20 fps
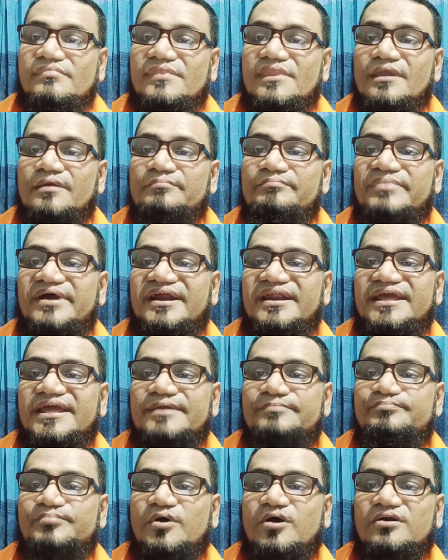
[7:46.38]
Very
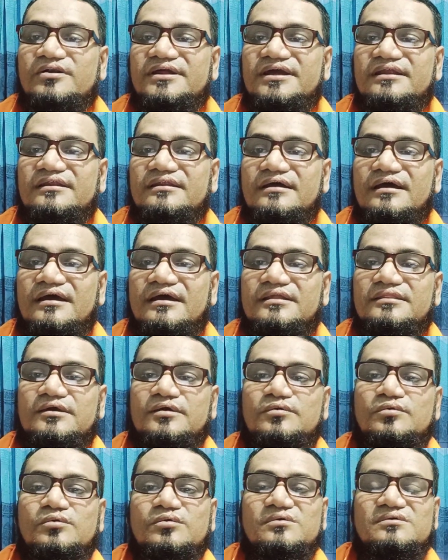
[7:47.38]
important the
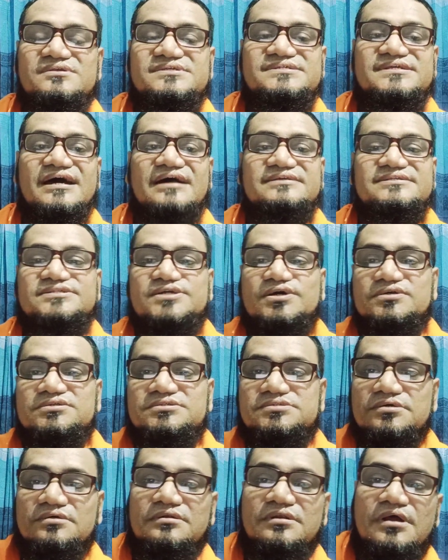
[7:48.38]
Google Search
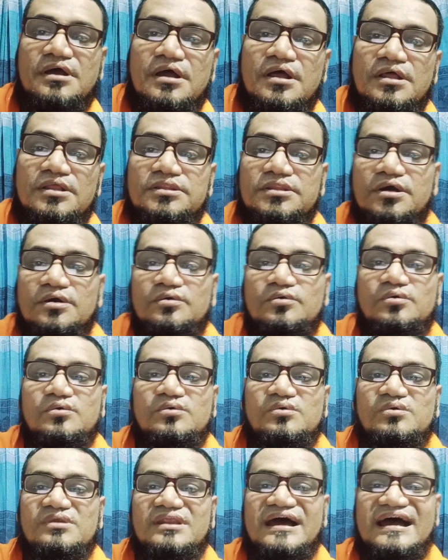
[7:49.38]
Console. The
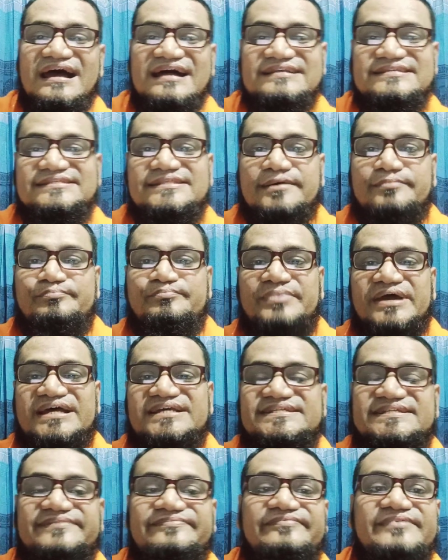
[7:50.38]
Google has the
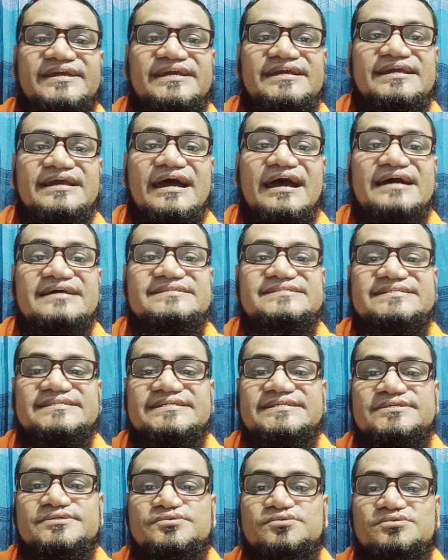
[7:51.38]
best free
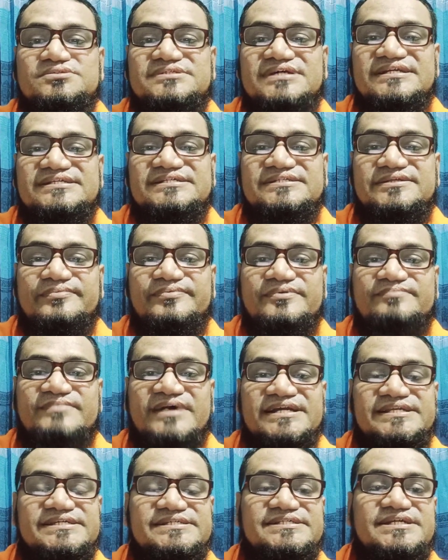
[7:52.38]
SEO search engine
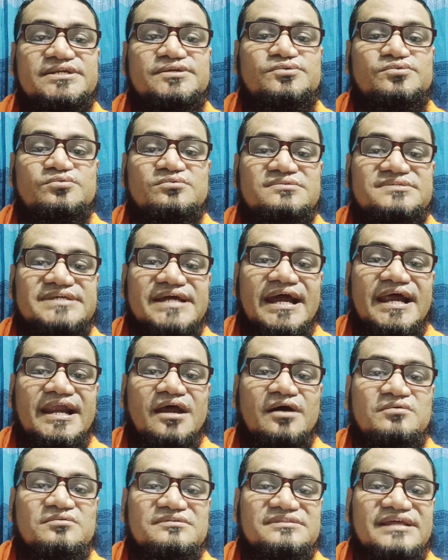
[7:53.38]
optimization tools
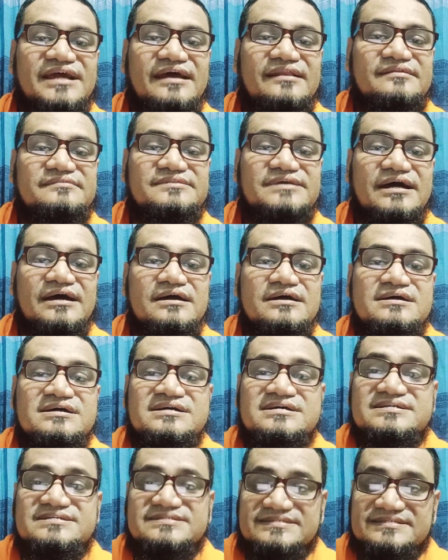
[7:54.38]
around, then the
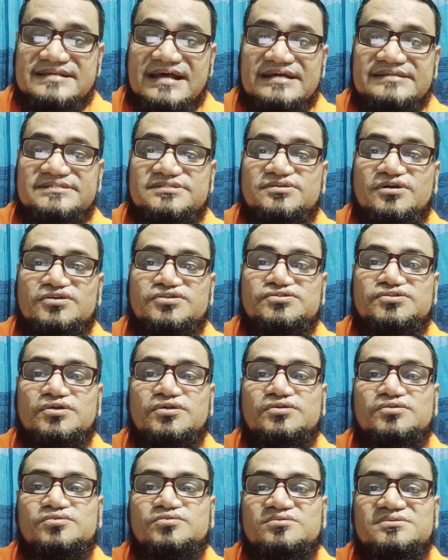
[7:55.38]
Search
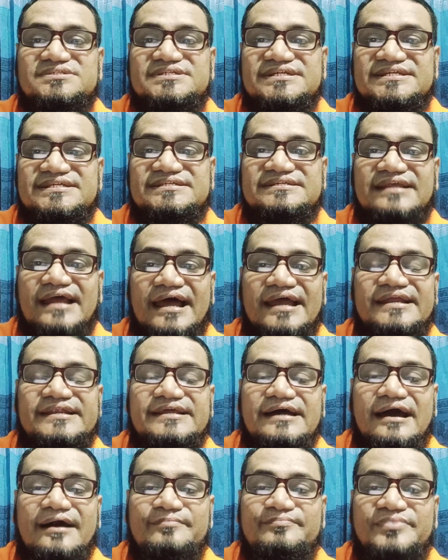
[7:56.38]
Console tools is
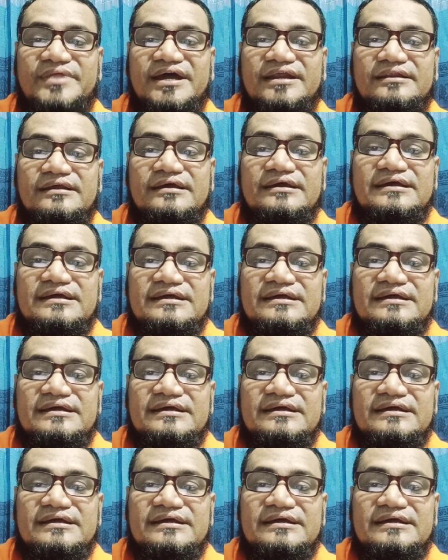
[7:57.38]
right up there.